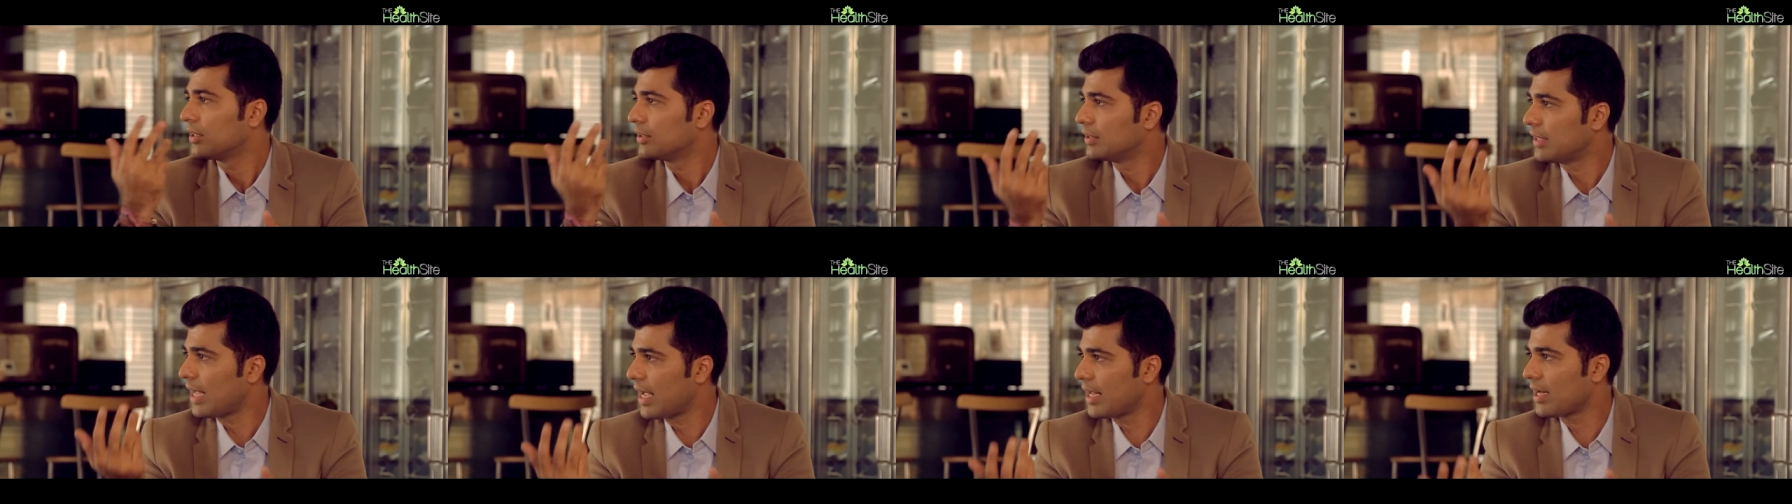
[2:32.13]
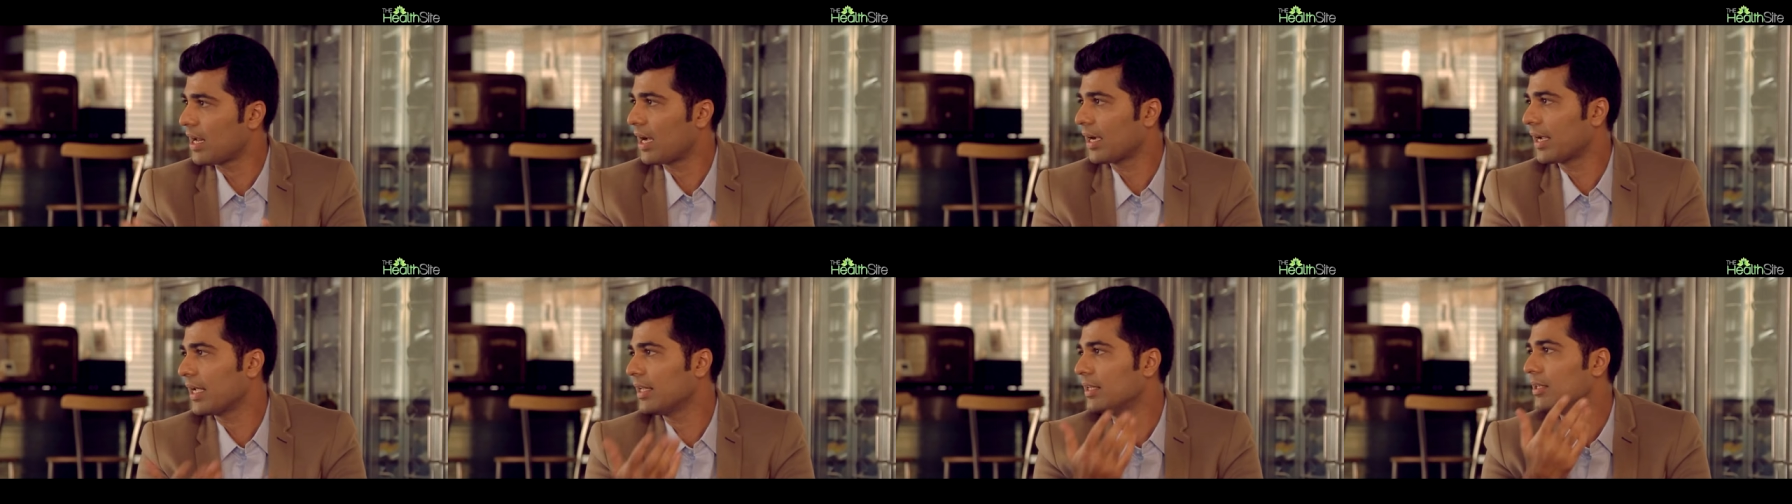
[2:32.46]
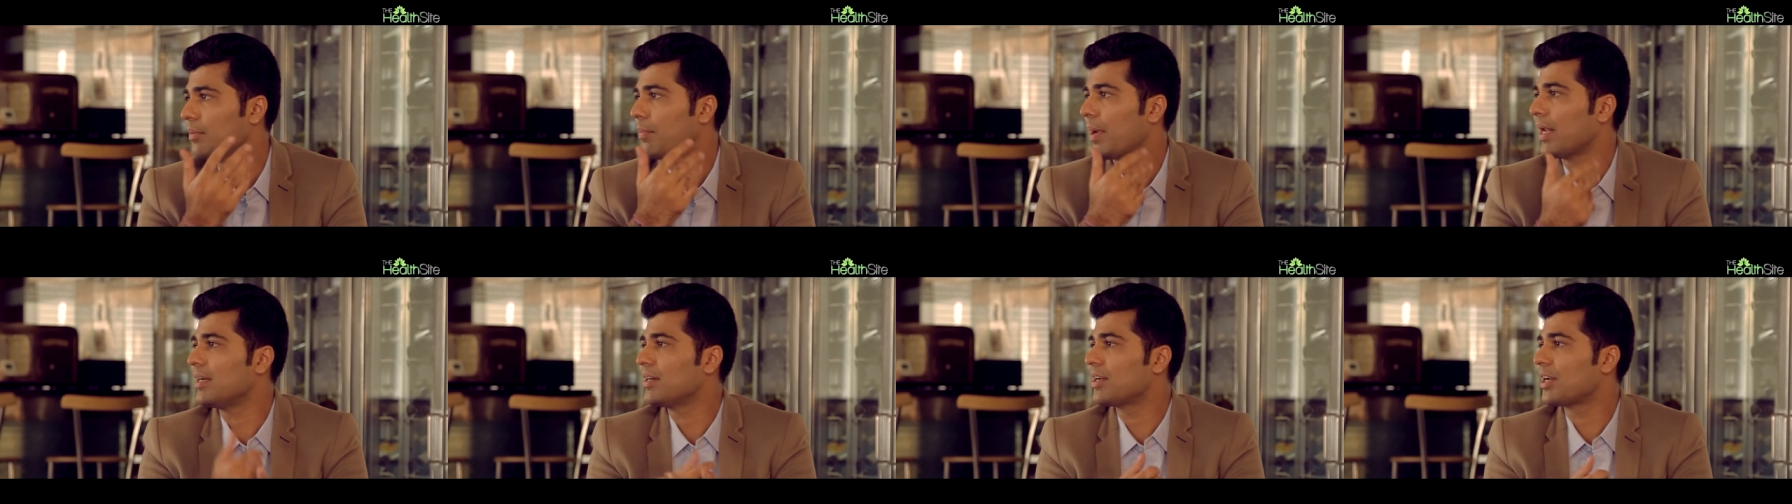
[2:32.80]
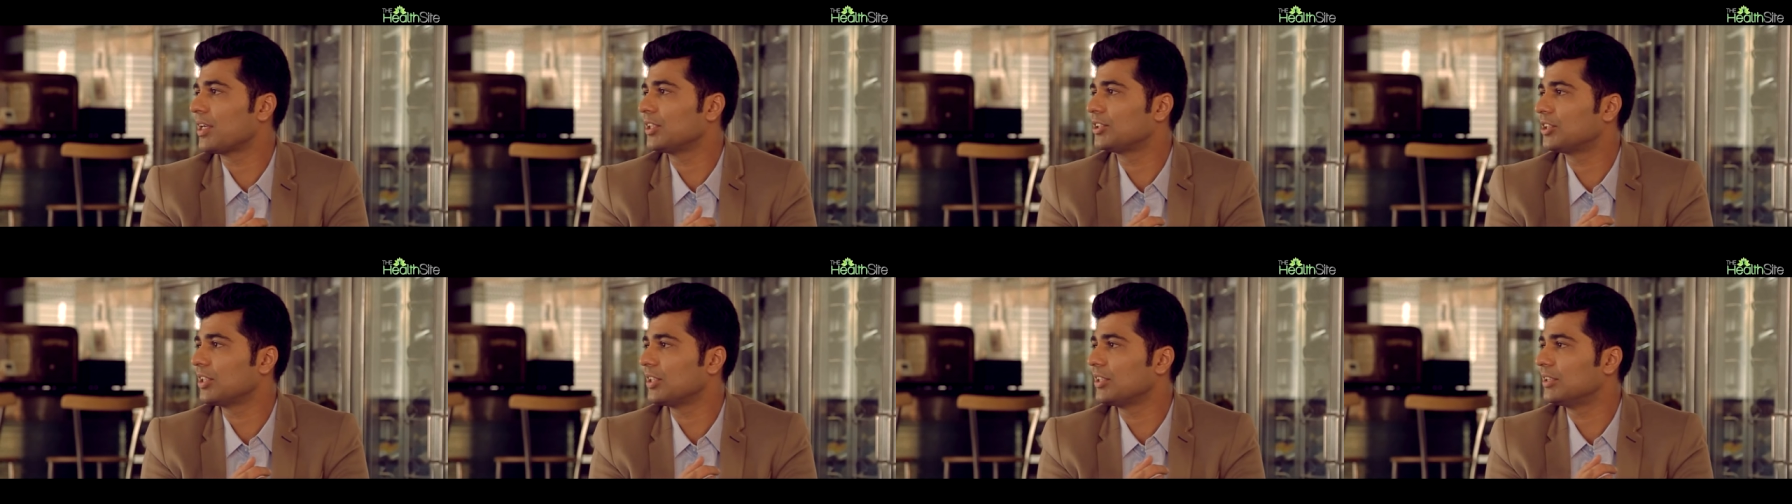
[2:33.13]
then again the
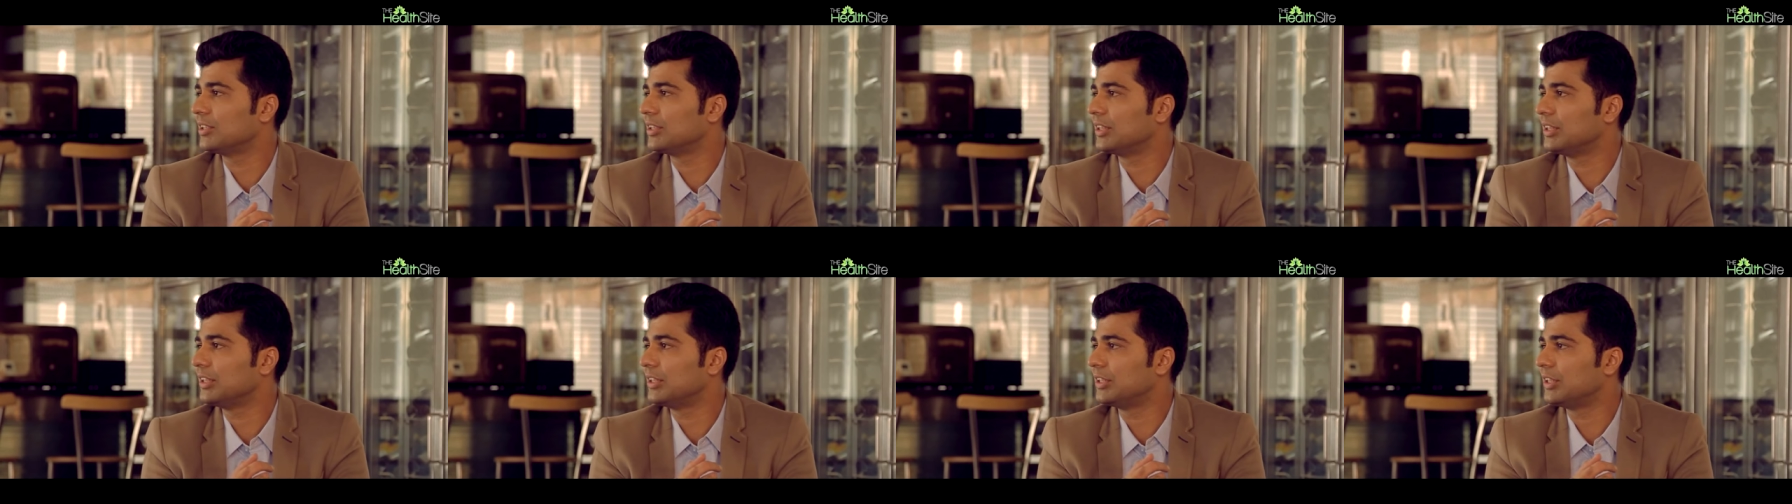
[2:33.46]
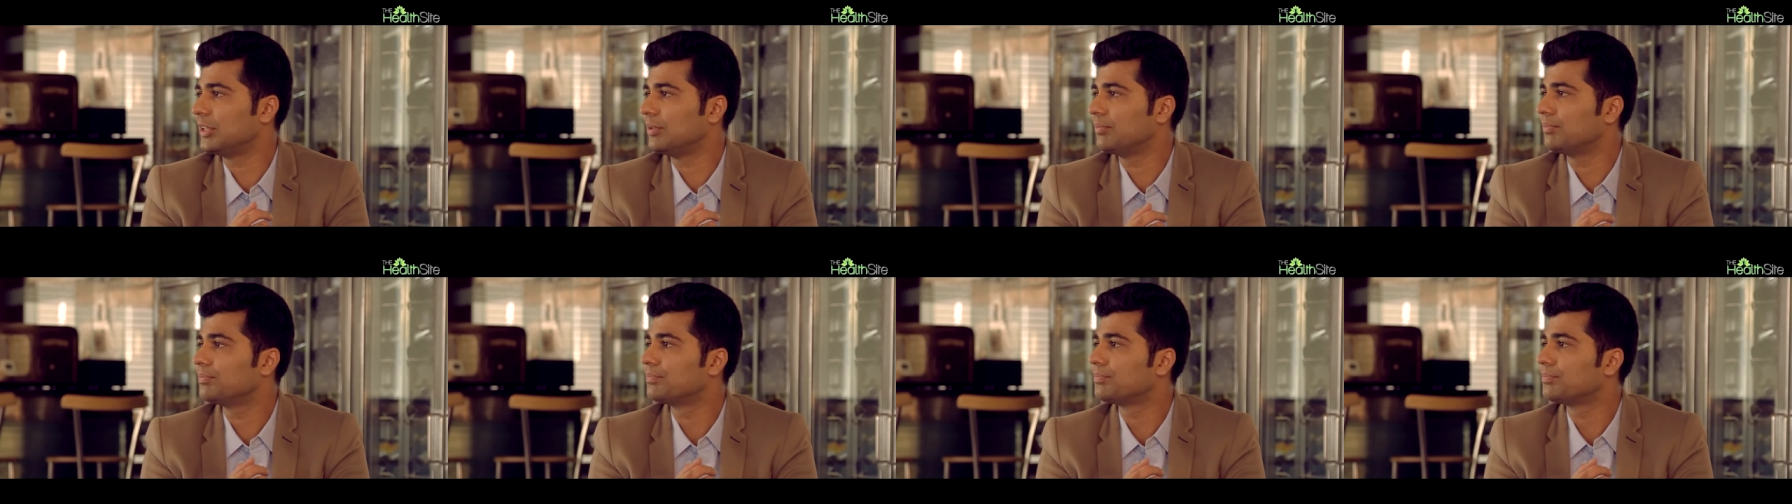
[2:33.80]
penetration is easy.